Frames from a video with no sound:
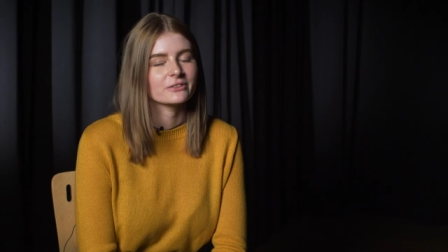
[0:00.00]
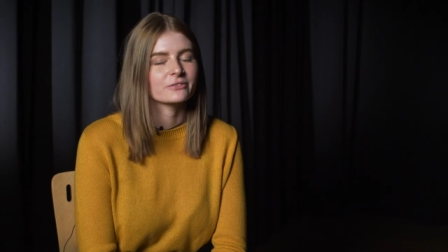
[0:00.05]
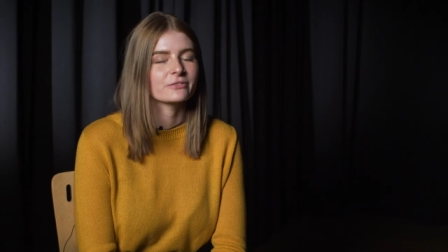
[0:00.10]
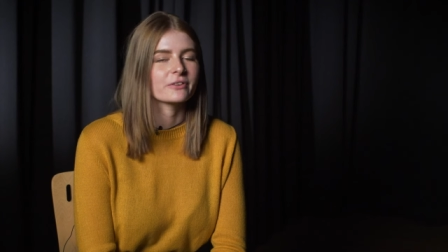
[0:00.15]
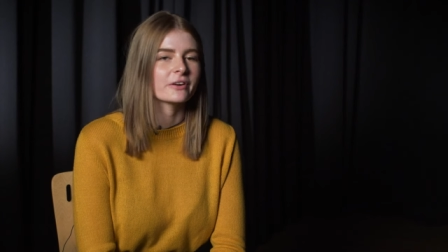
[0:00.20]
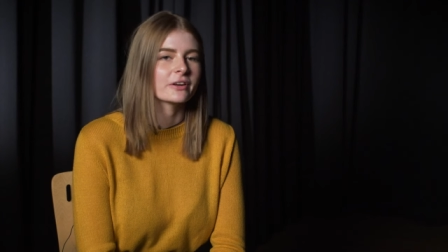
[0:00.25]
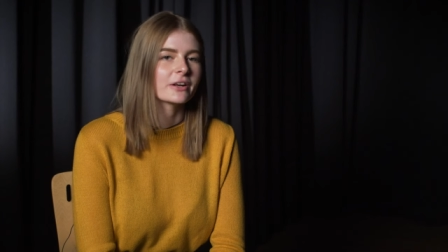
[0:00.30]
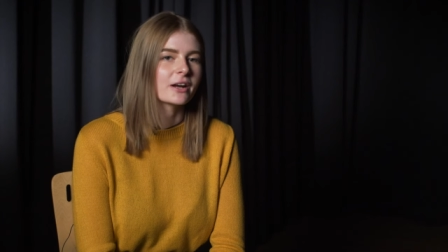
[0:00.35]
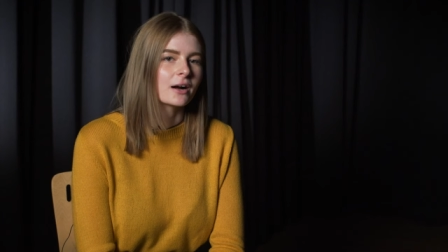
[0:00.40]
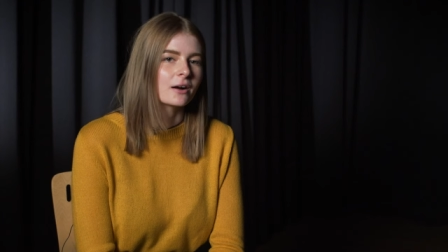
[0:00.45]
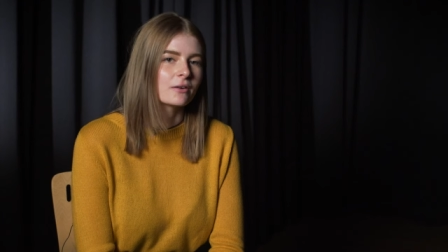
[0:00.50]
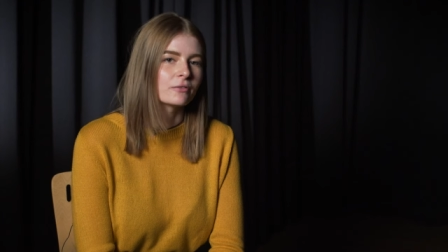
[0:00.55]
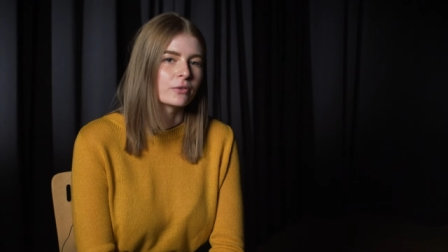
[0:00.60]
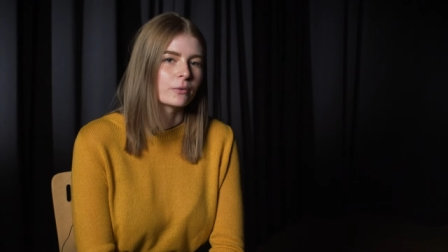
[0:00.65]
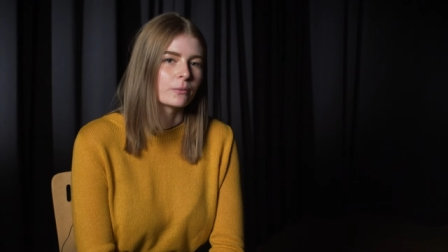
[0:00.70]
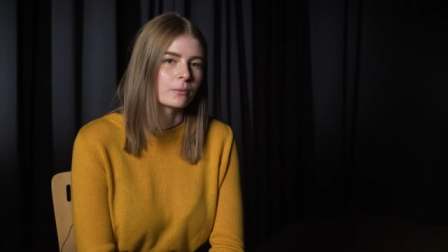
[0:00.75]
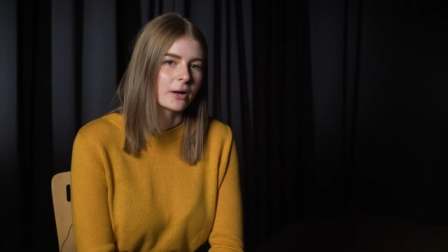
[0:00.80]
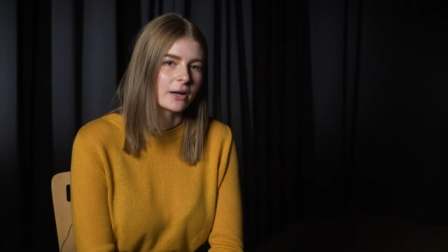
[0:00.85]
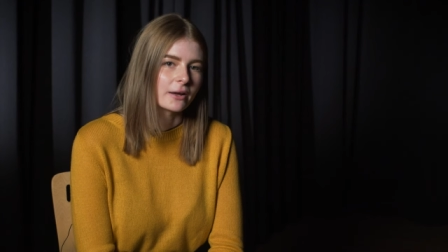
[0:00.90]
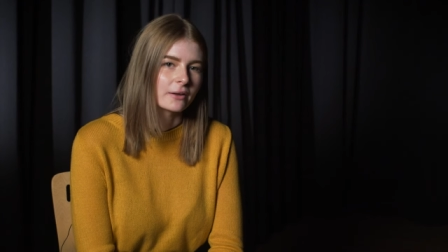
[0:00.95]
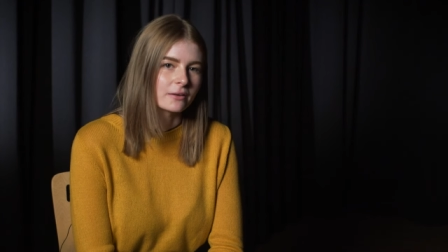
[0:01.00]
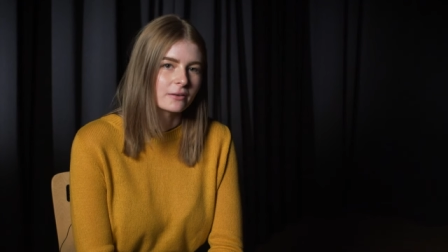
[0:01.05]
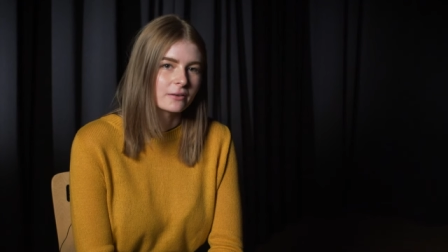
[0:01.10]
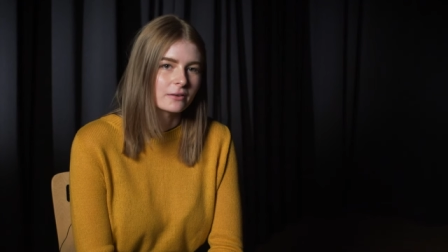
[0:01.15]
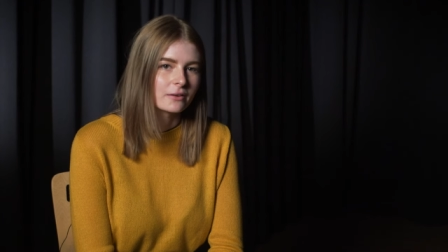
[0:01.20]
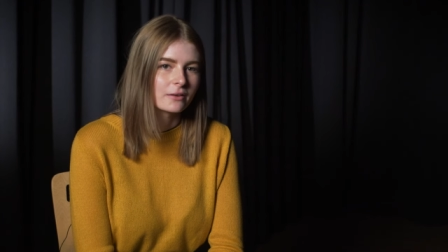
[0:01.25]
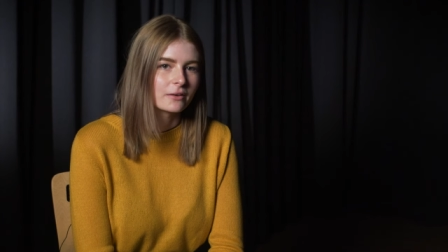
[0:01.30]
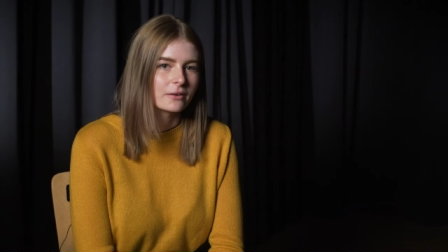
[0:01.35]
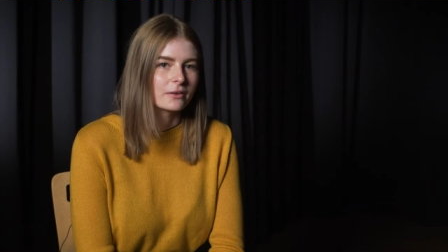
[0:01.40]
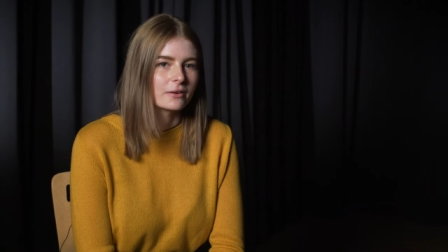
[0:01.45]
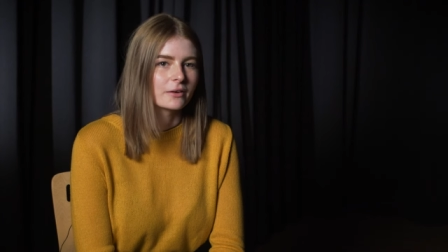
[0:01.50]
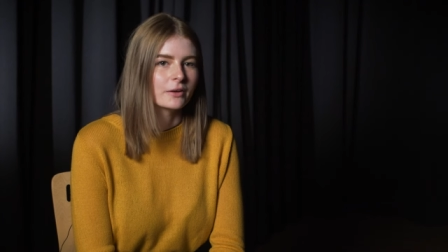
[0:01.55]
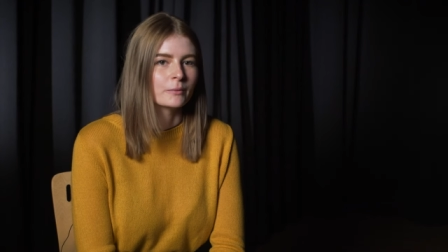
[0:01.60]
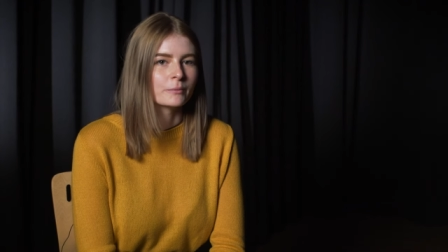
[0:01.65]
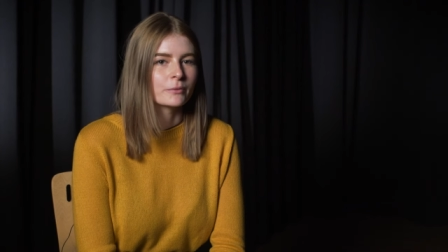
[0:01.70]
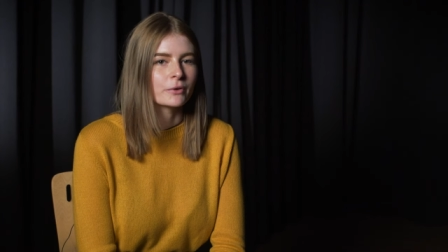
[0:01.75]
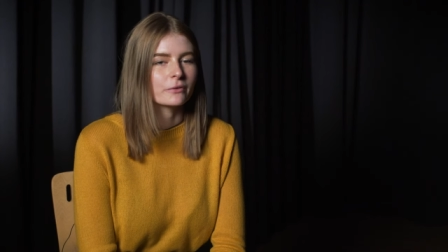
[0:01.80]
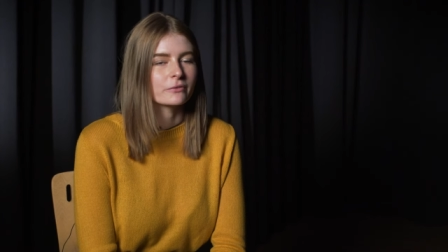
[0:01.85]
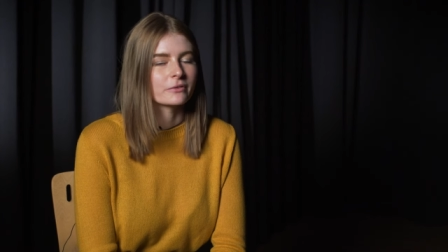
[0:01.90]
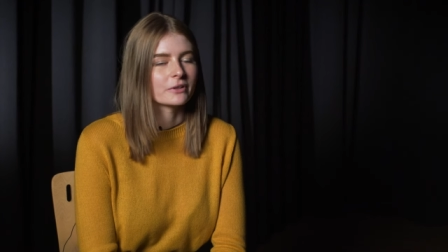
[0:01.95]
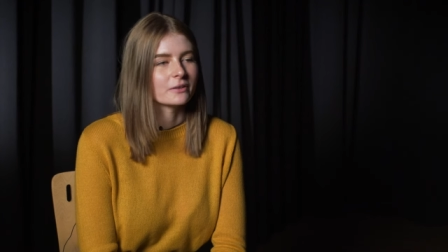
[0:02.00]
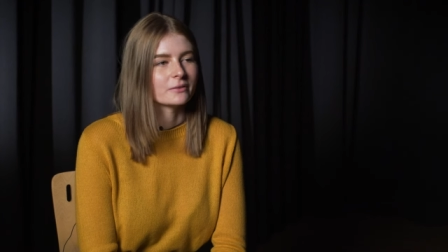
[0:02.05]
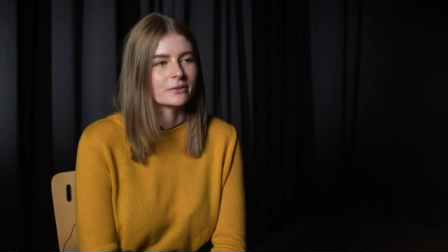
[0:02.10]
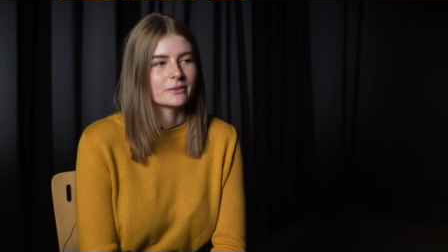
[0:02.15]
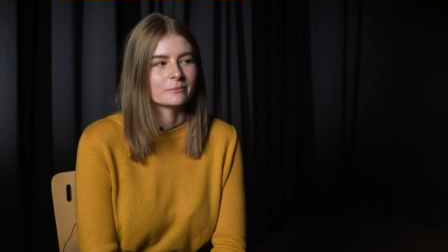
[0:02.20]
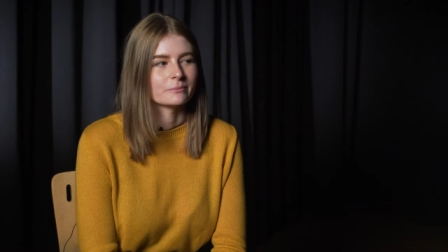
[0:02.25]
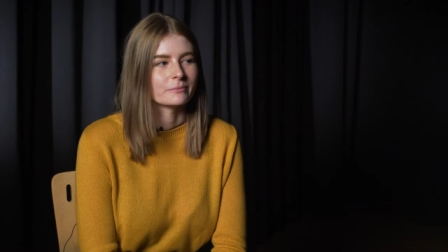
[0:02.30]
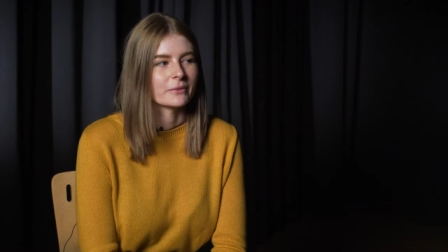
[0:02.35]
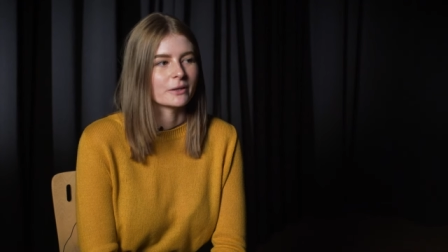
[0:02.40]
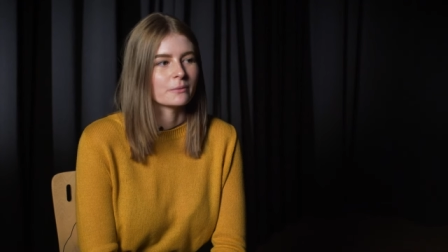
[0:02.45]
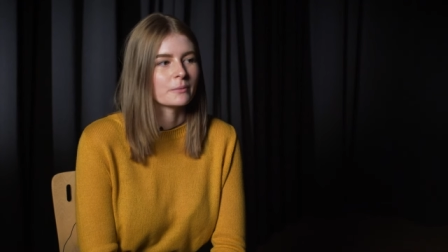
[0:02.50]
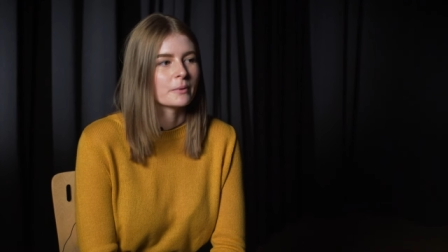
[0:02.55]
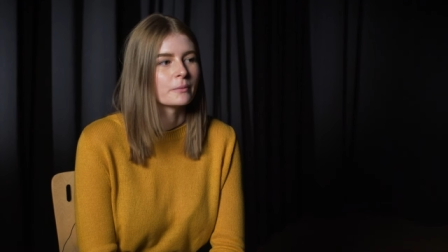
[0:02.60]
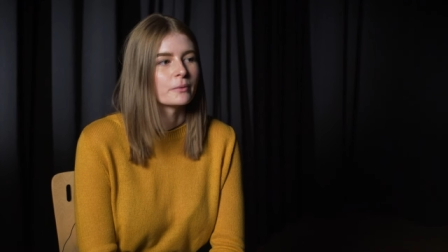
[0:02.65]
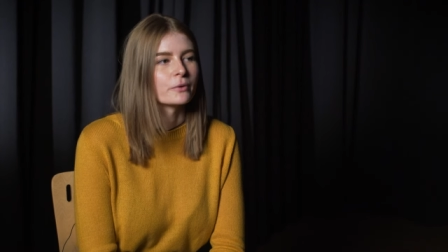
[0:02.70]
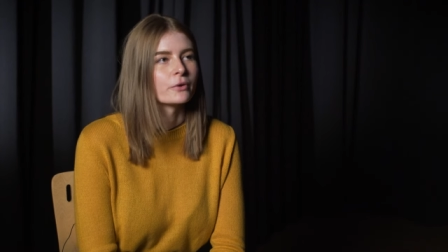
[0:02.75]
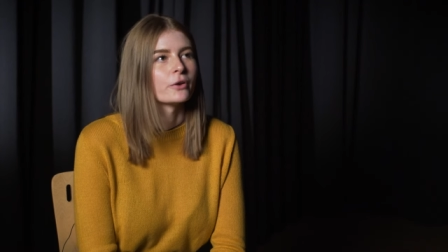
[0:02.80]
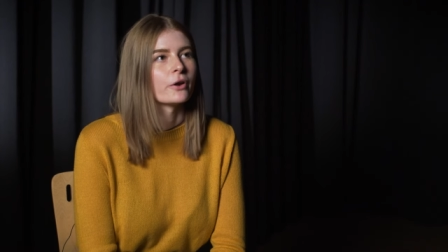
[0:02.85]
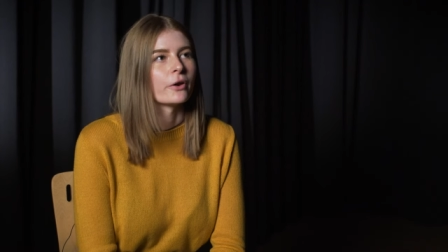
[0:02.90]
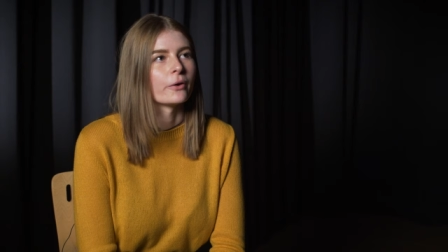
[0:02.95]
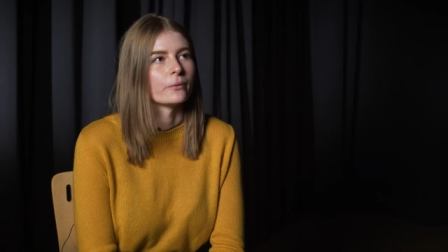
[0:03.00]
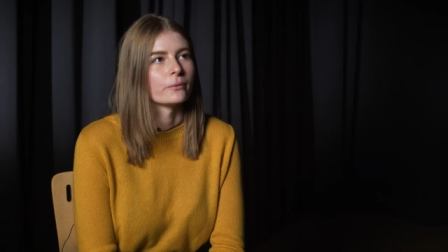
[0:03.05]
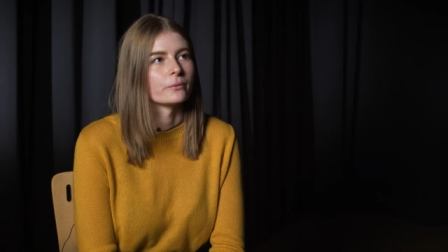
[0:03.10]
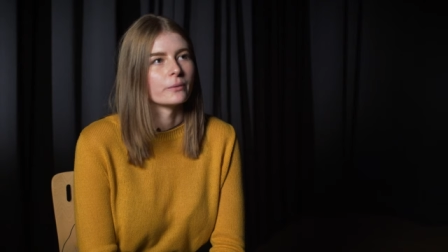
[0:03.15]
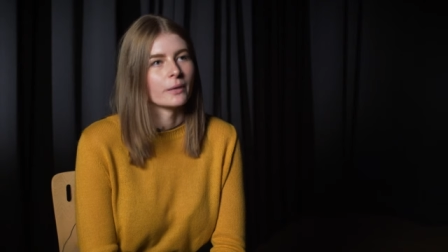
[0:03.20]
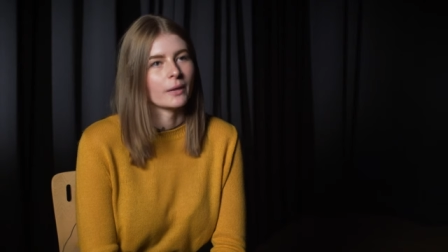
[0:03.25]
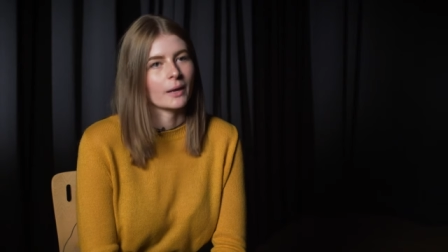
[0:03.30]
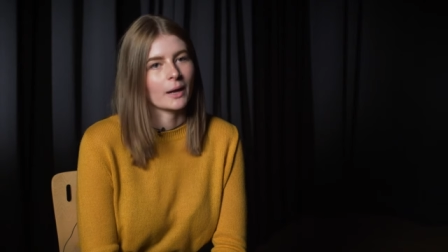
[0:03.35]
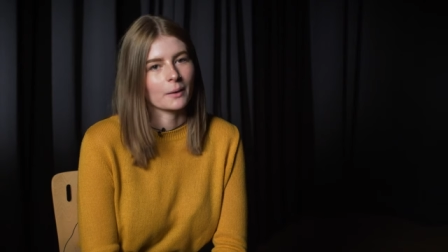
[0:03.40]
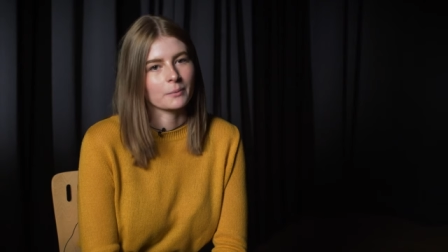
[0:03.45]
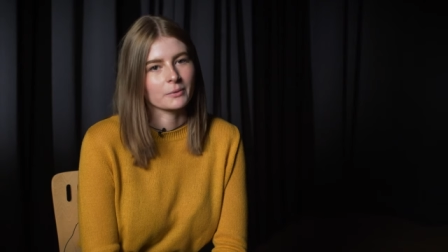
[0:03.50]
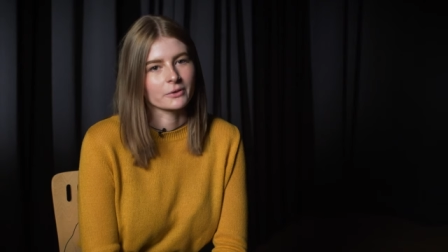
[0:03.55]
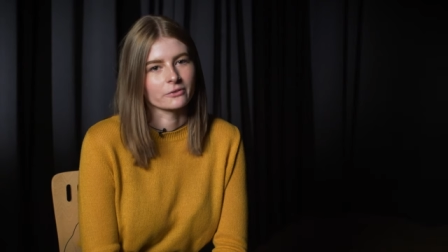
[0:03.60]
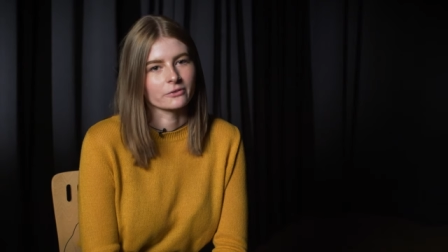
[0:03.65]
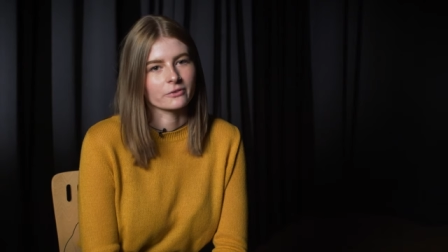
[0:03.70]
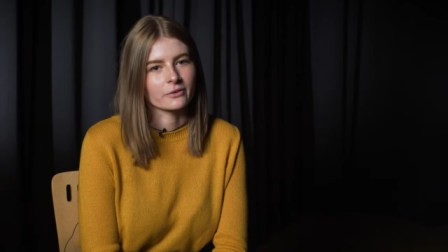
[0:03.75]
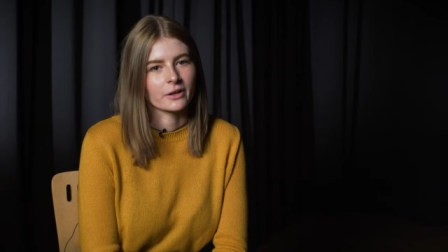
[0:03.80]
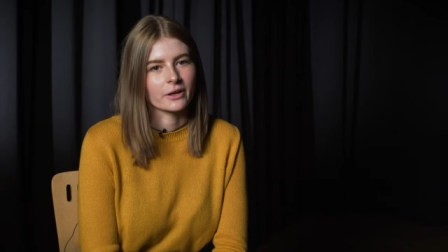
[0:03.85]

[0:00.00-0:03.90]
it's very out of the way. Um, not really many people know what happens